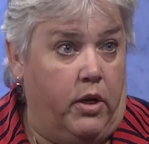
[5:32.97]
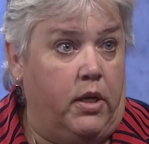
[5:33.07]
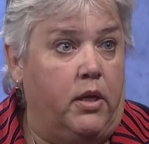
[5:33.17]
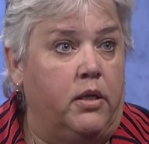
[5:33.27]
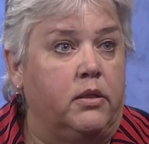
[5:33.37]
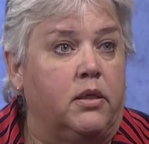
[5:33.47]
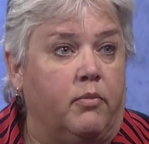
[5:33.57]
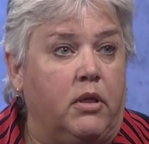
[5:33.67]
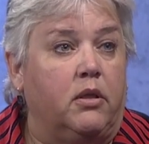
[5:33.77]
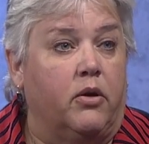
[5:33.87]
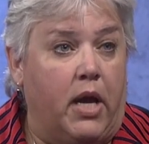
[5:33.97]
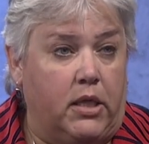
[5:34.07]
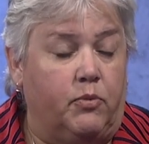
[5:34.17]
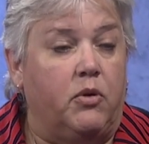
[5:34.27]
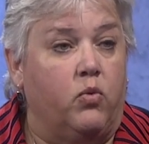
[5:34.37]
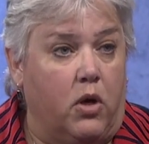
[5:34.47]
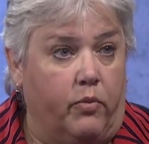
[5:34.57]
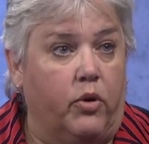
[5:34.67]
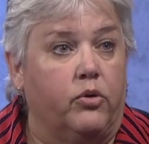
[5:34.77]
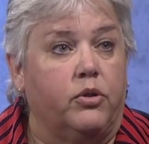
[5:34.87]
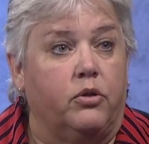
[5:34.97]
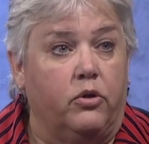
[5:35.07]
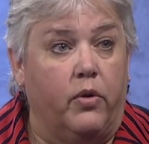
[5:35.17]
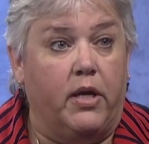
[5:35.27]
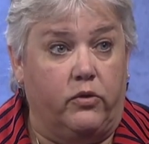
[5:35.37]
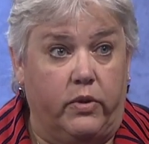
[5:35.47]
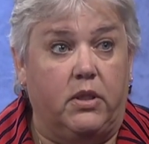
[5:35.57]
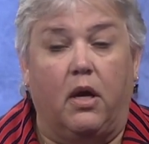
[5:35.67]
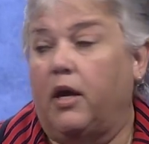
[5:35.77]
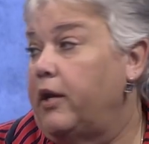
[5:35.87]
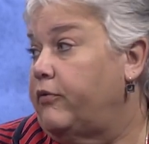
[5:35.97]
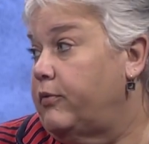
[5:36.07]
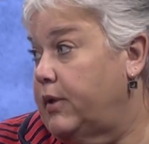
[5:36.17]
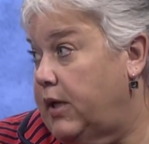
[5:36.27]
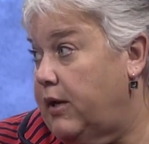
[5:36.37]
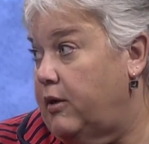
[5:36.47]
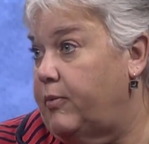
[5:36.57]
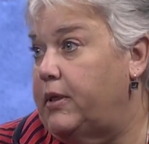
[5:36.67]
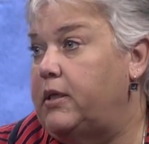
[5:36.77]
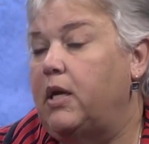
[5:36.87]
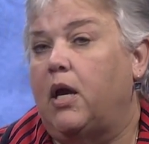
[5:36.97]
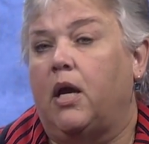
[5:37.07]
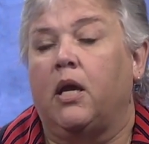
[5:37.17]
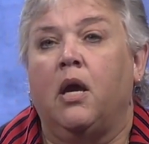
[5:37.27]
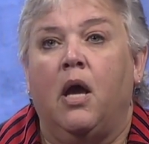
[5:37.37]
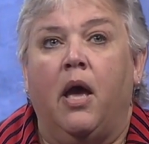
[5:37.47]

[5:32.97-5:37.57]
it is. I mean, there has been one person who has resigned from the county PTA,